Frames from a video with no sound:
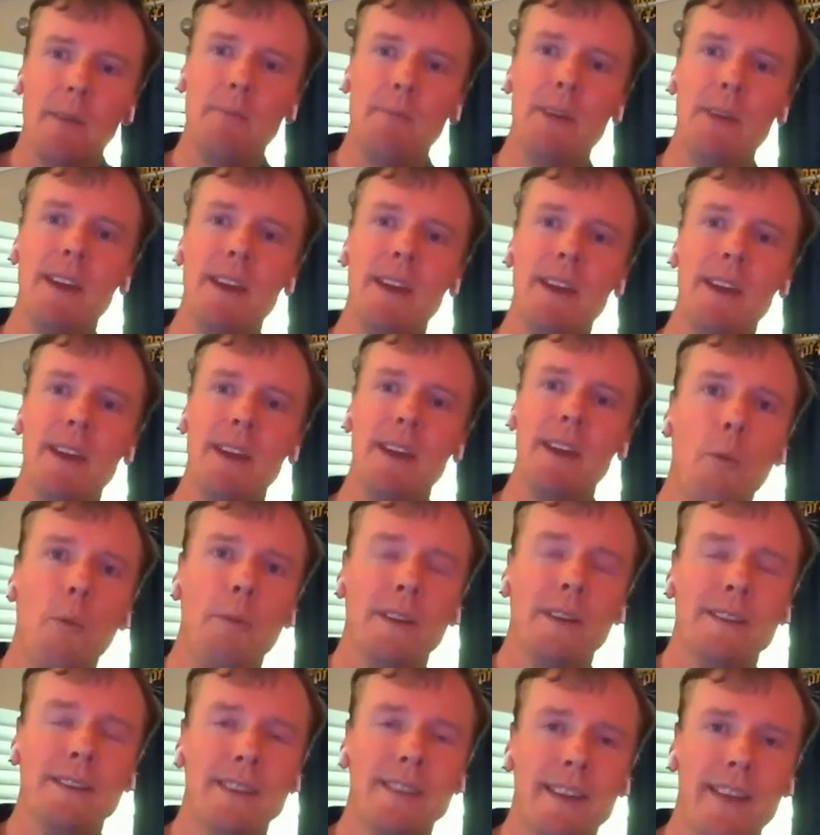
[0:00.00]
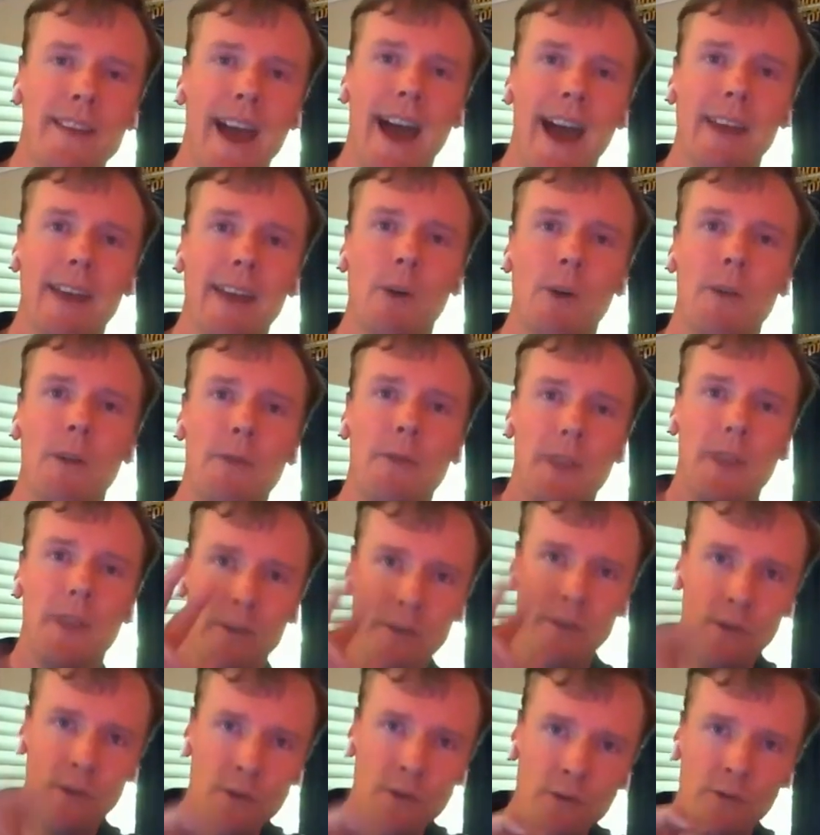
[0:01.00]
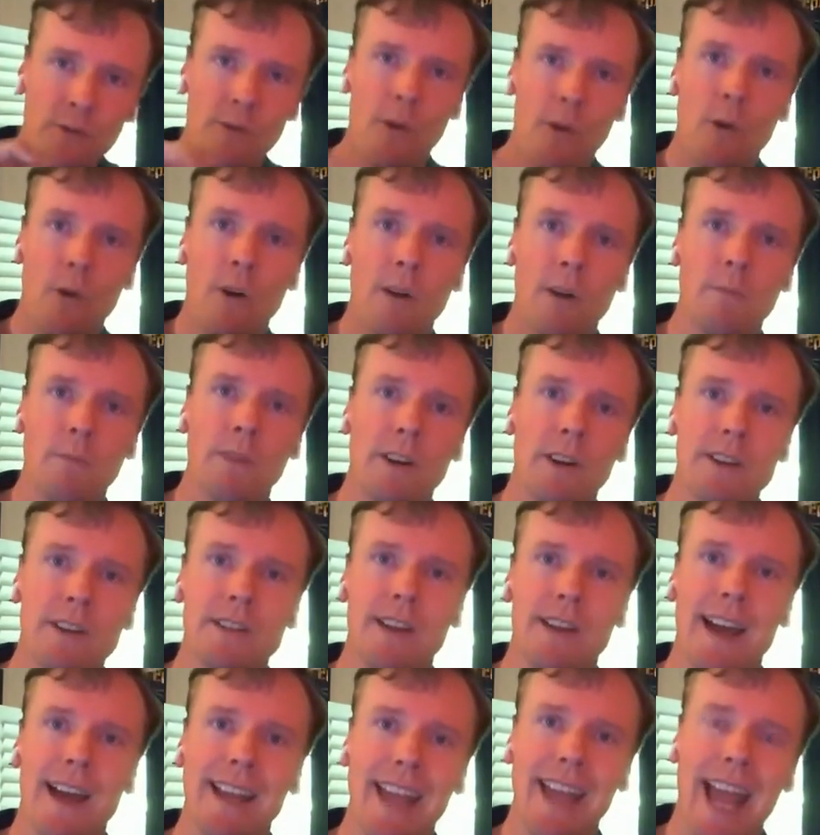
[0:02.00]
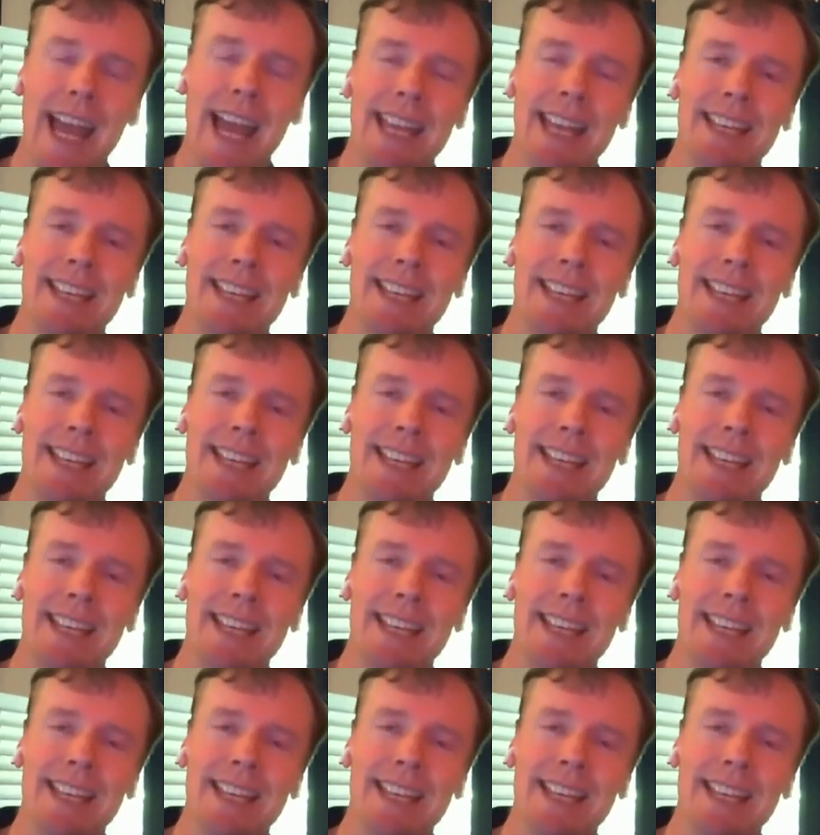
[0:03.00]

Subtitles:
But being open to that, what the new norm looks like,